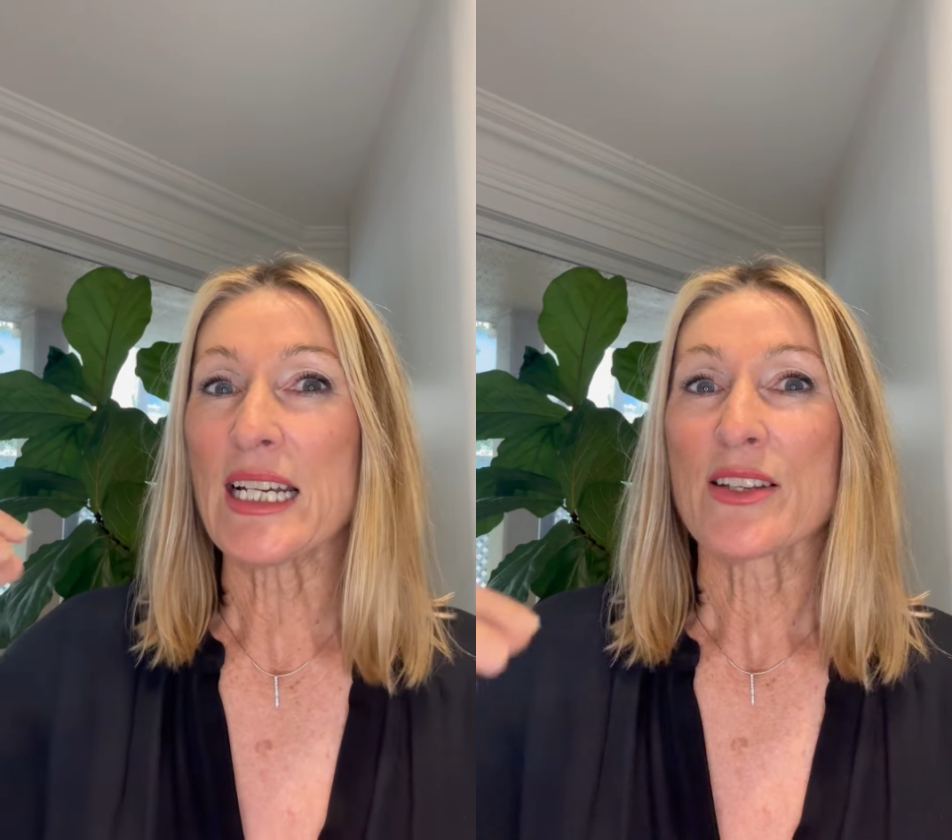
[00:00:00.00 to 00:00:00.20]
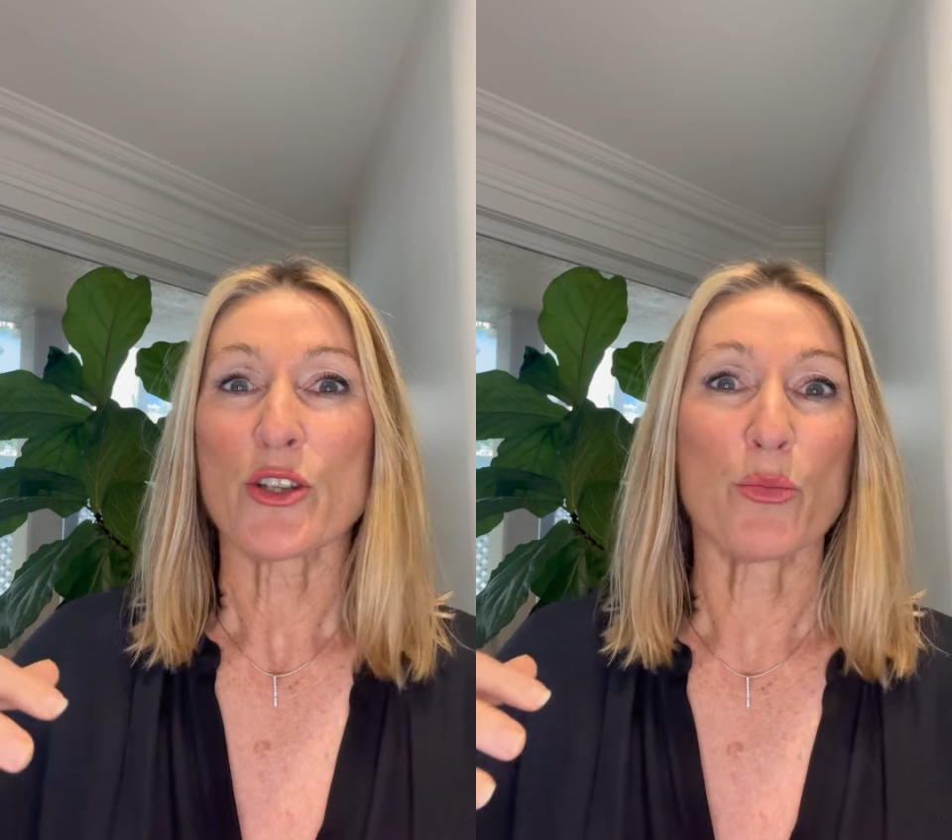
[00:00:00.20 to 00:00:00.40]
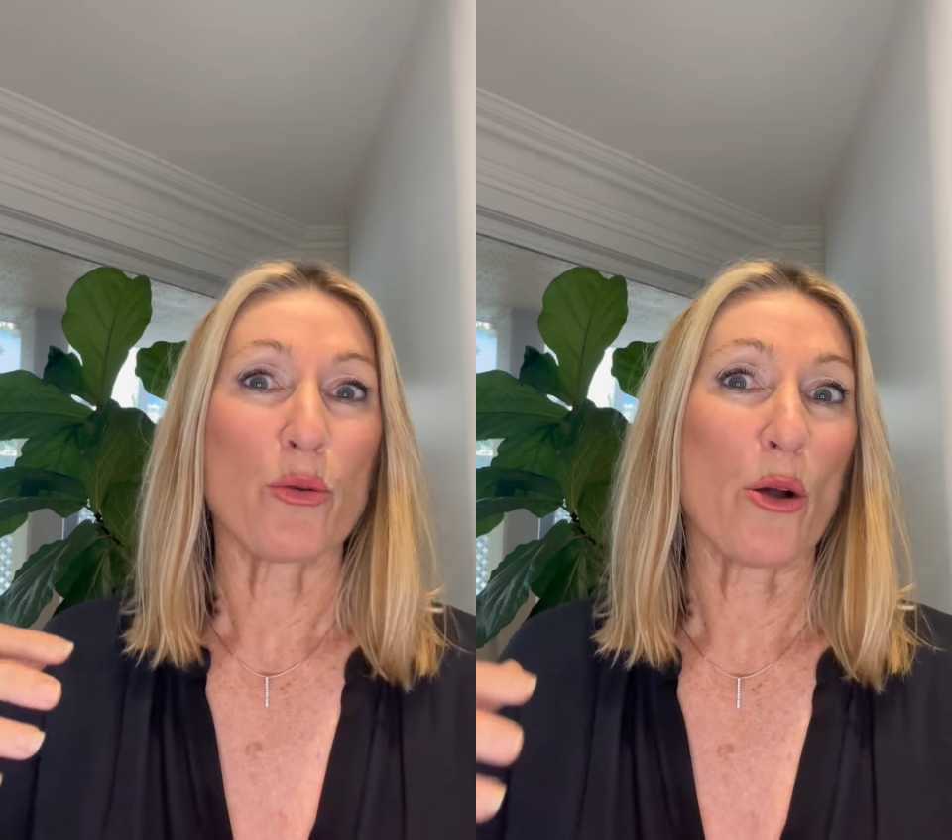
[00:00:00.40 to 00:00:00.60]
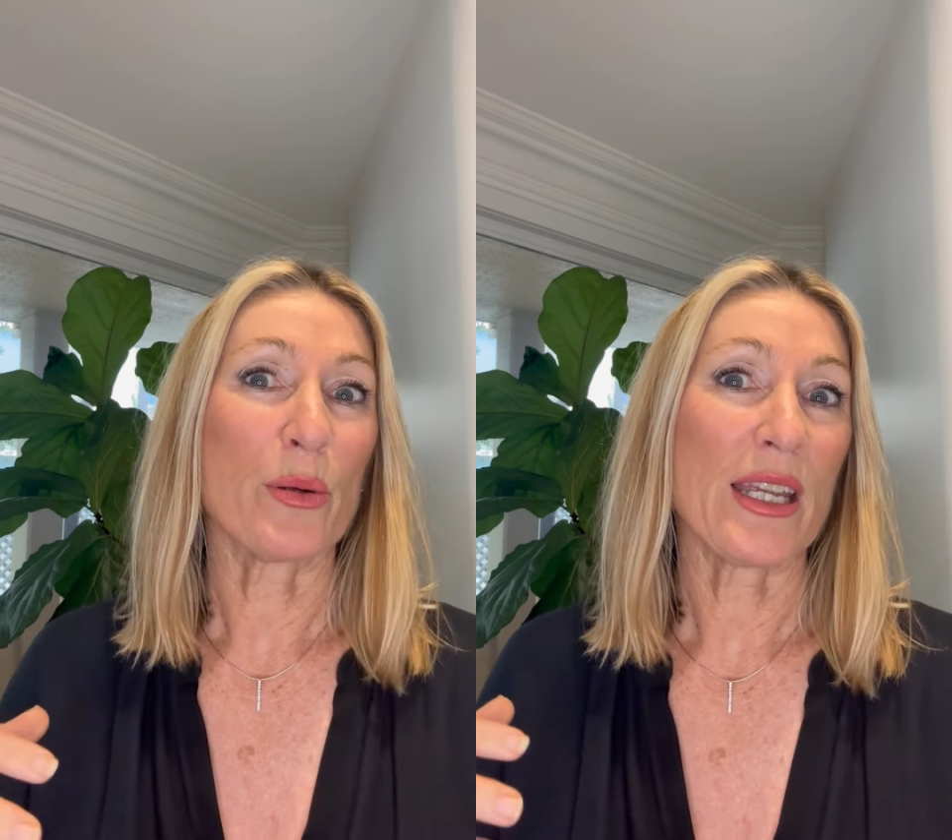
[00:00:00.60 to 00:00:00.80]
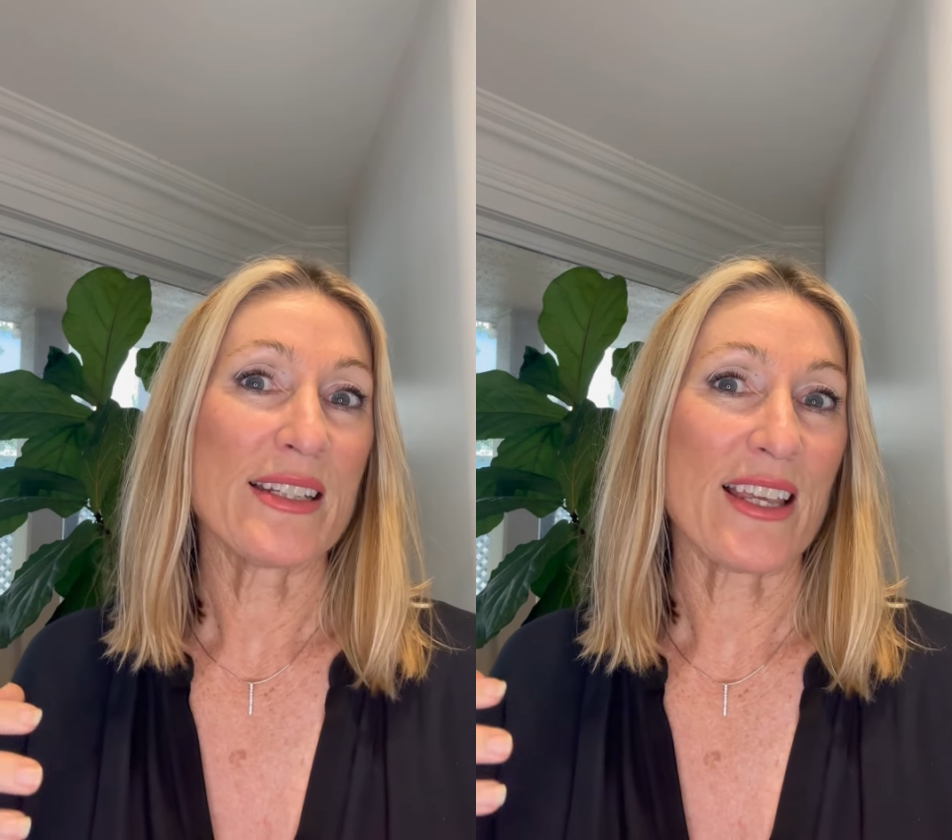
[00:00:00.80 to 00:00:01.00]
so
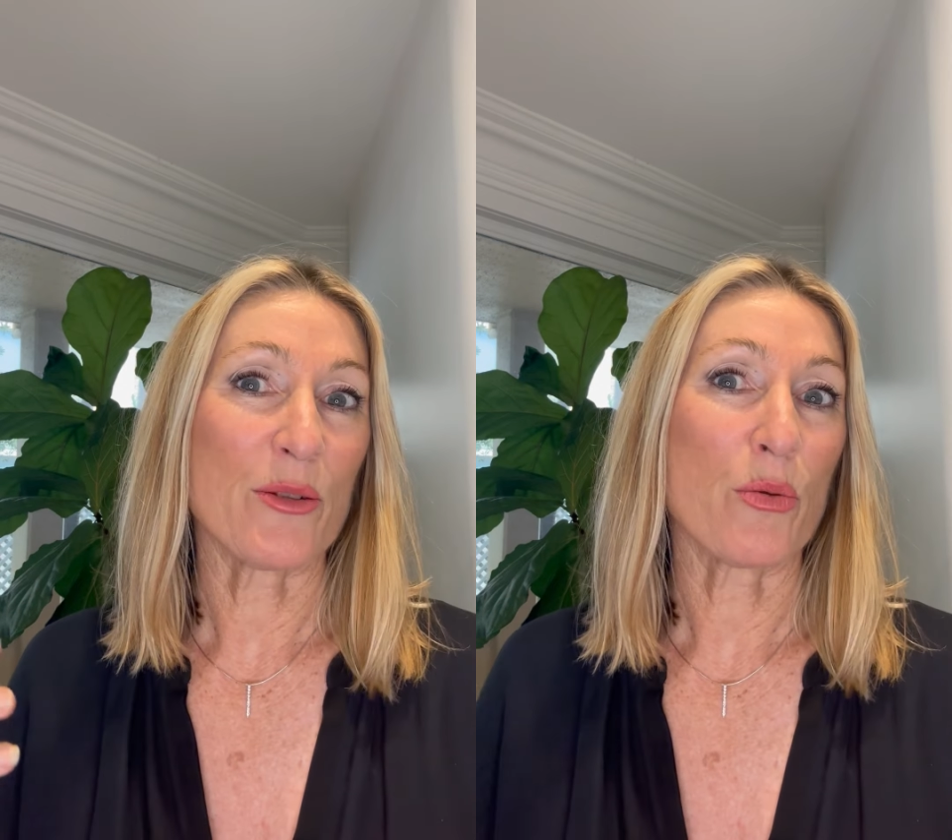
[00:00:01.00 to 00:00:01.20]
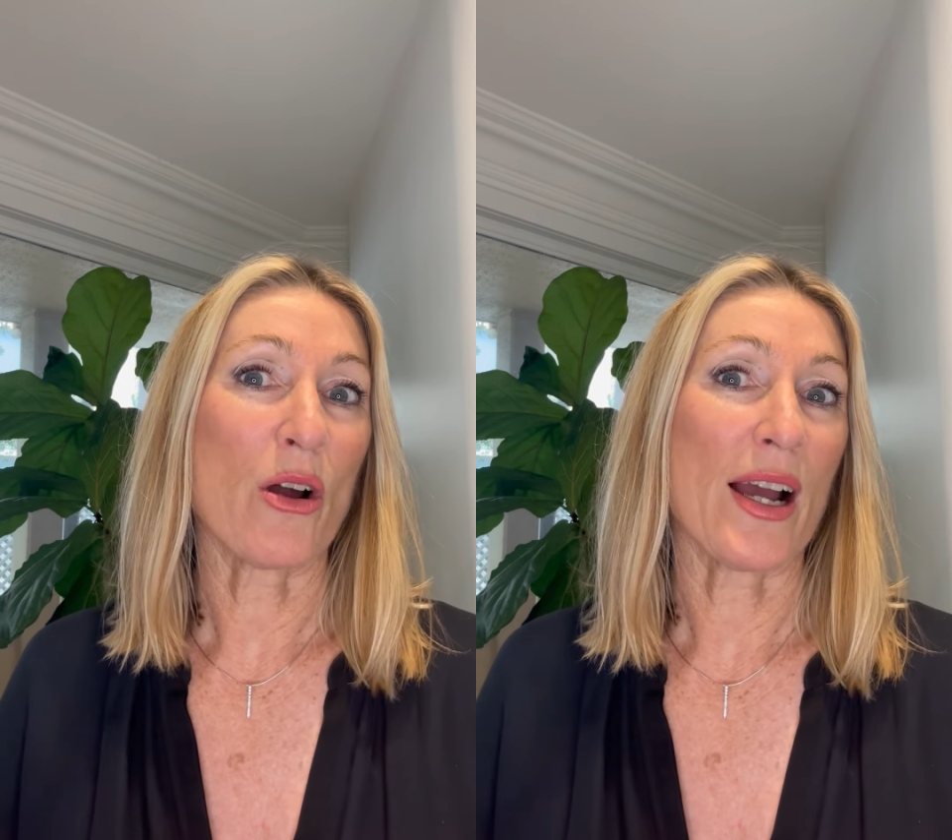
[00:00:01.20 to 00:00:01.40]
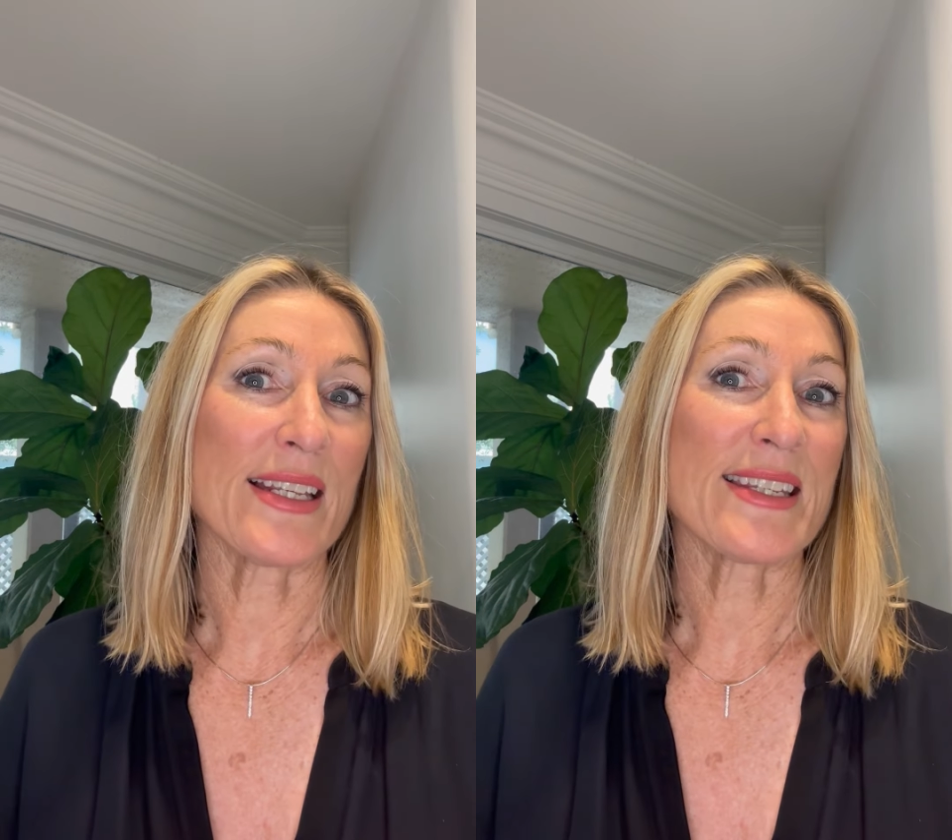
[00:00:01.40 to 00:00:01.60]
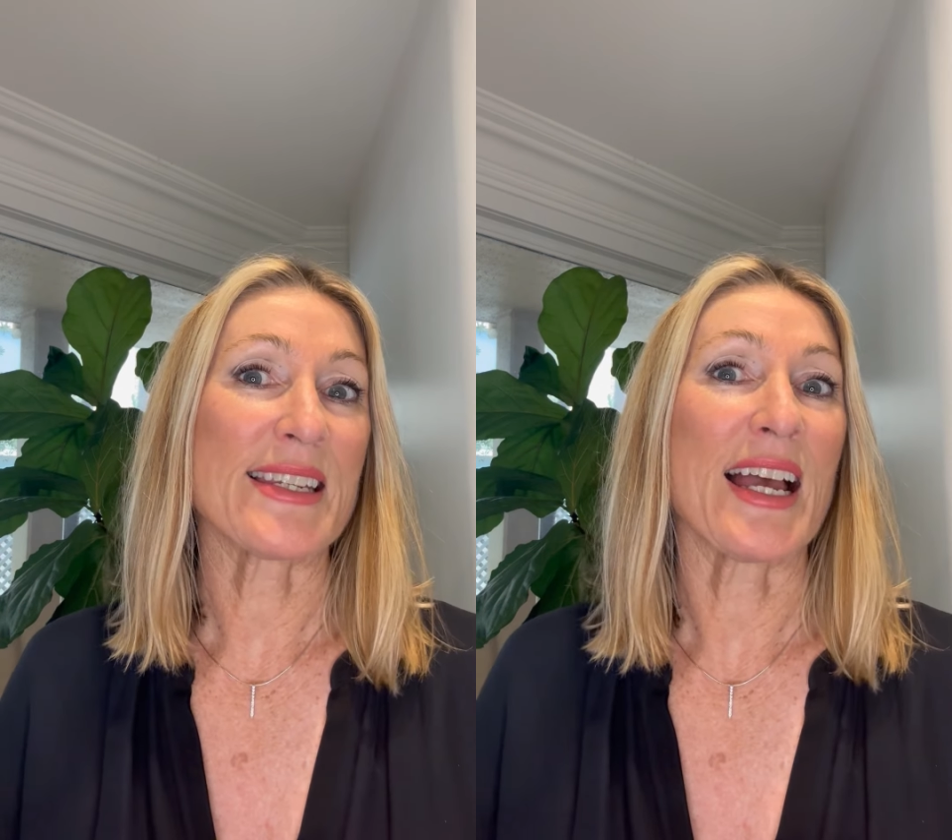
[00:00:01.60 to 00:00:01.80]
properties that are priced